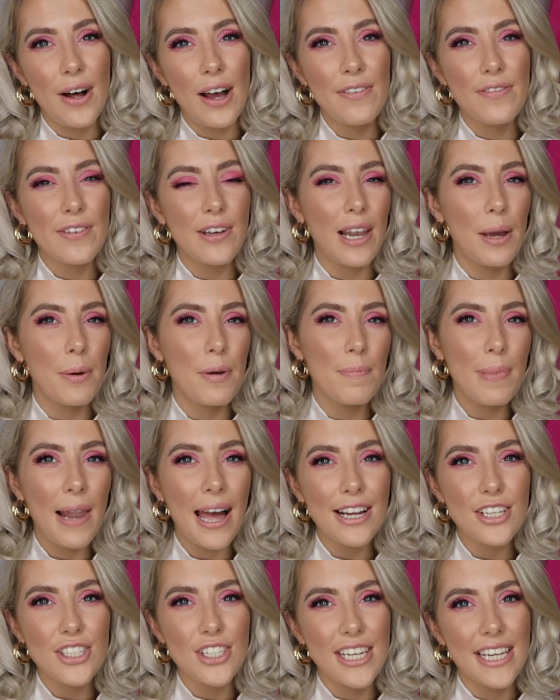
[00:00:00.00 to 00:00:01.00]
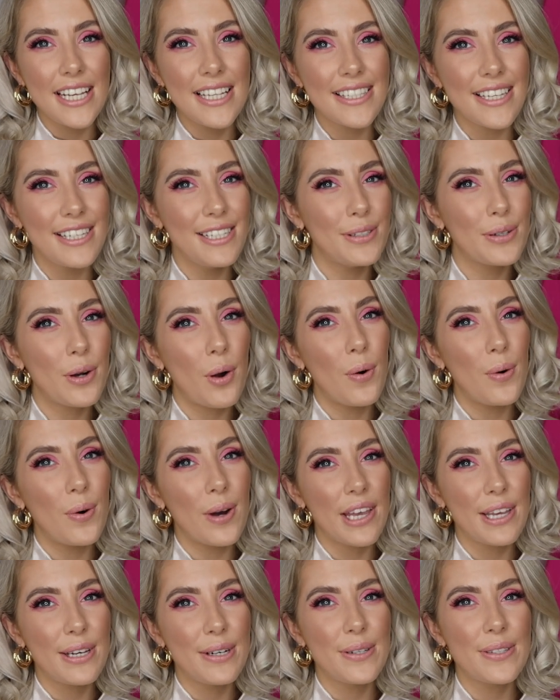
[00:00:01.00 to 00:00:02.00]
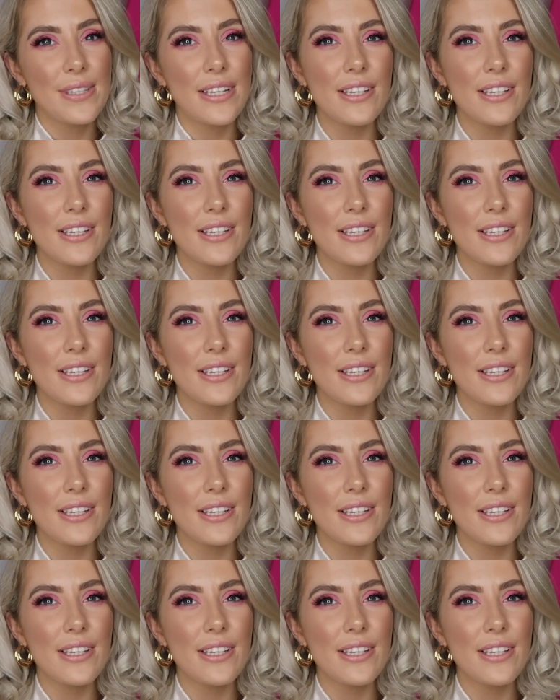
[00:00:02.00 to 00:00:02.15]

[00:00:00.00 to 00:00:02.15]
I feel like with black jeans and little court heels,